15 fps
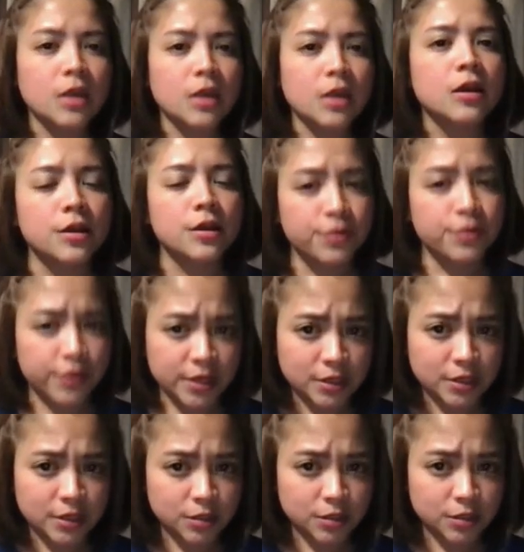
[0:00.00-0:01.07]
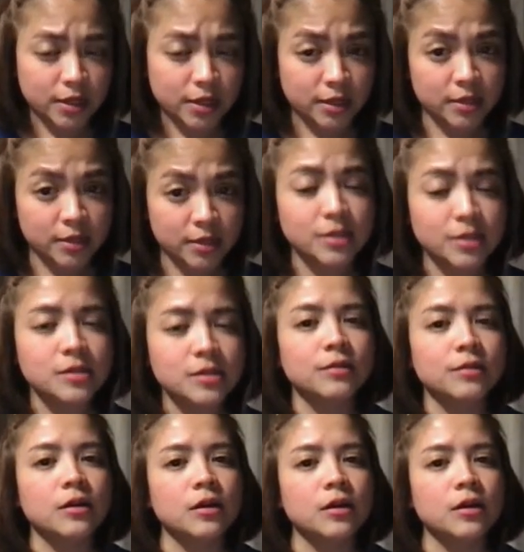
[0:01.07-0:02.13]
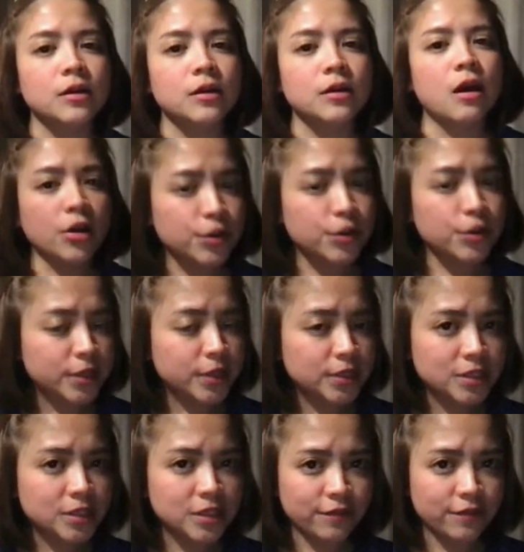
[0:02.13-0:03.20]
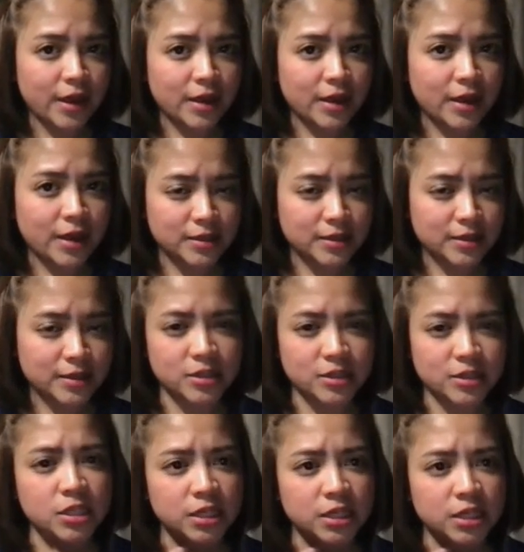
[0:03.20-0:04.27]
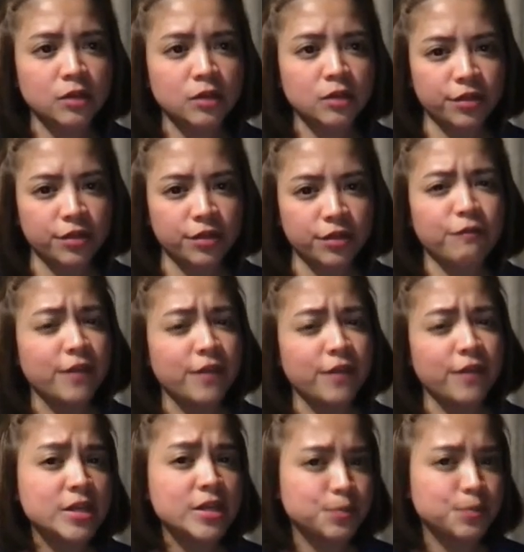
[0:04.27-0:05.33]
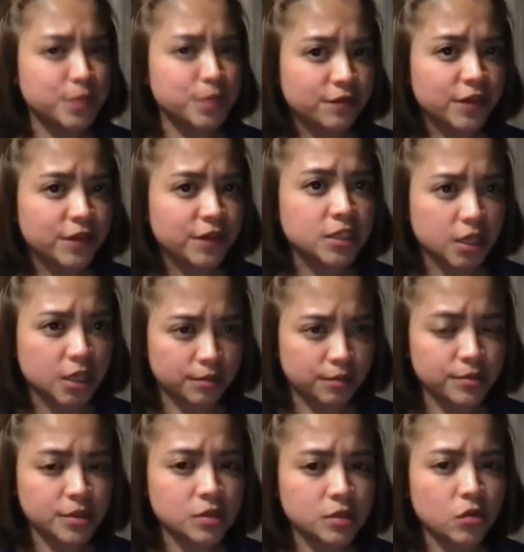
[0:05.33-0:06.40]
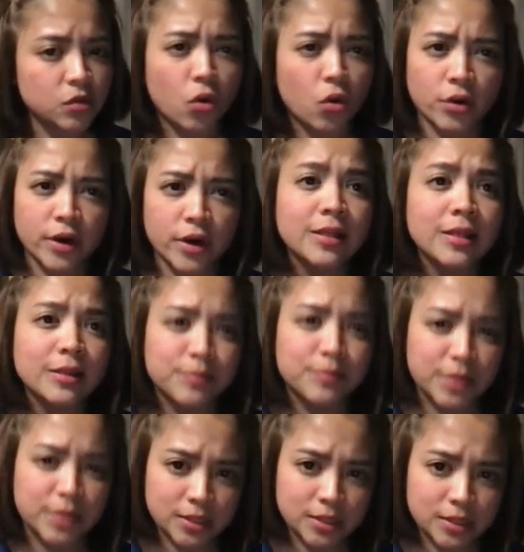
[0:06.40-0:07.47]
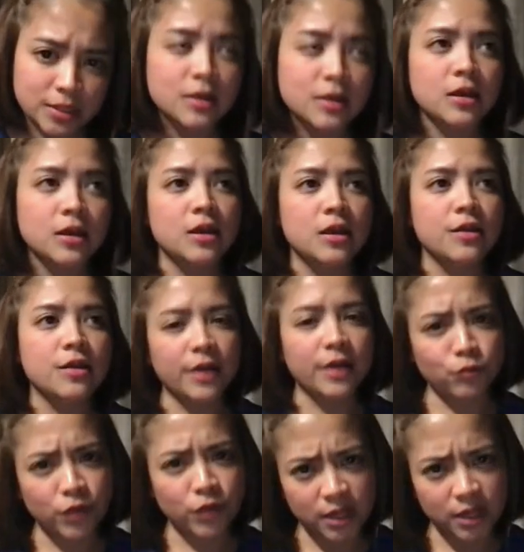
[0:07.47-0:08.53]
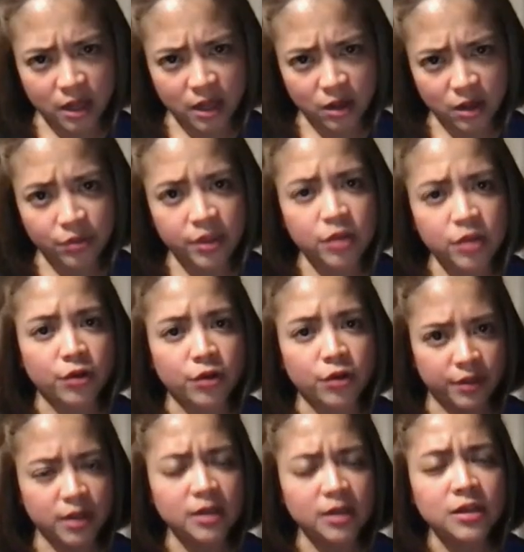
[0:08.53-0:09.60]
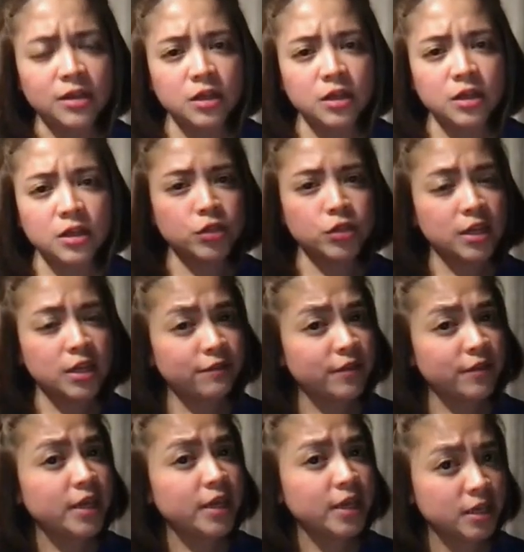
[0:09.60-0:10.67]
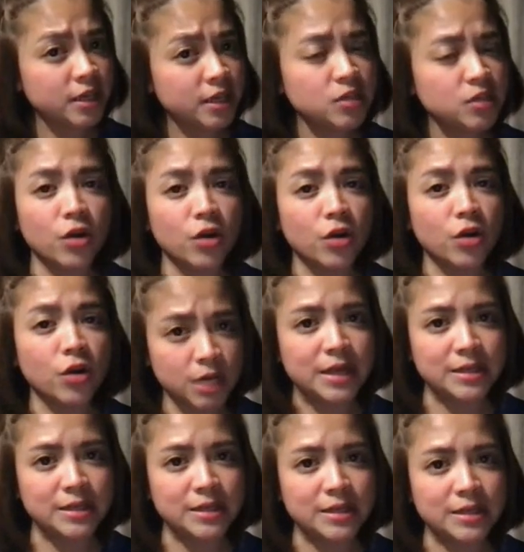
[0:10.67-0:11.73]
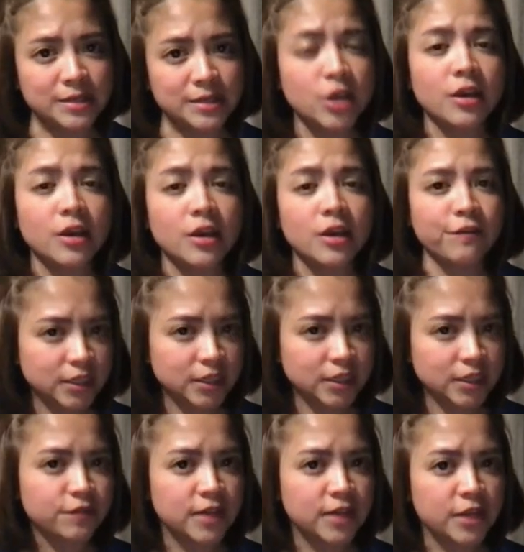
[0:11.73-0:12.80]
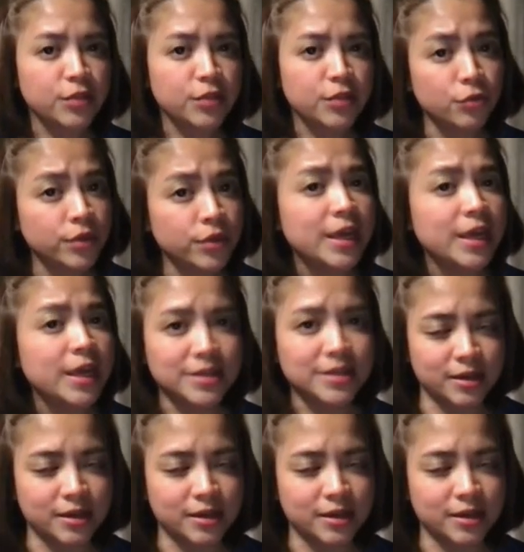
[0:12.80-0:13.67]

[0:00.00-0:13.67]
This is because argumentative essays deal with very specific terms or elements that will allow the author to deliver his or her message effectively through the essay.